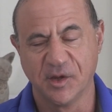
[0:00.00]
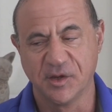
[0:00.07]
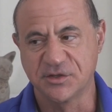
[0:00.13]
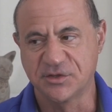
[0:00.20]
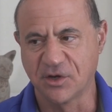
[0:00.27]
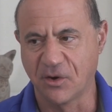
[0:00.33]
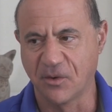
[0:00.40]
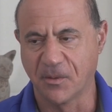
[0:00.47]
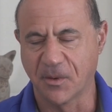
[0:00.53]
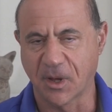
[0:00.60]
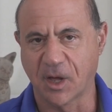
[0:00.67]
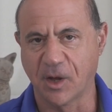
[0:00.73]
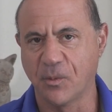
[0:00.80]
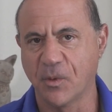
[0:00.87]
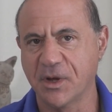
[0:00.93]
So
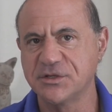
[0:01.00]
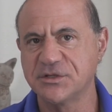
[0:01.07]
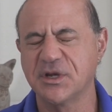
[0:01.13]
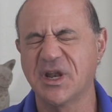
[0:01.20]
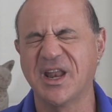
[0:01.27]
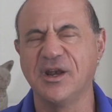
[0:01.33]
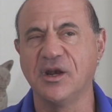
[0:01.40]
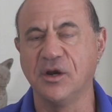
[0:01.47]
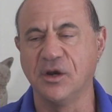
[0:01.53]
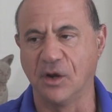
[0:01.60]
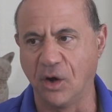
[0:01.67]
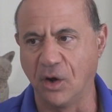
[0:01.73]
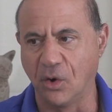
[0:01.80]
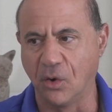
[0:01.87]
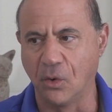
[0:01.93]
I want you to
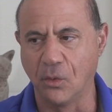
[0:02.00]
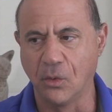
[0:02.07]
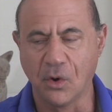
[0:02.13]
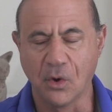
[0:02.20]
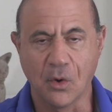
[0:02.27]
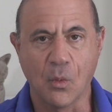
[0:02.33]
know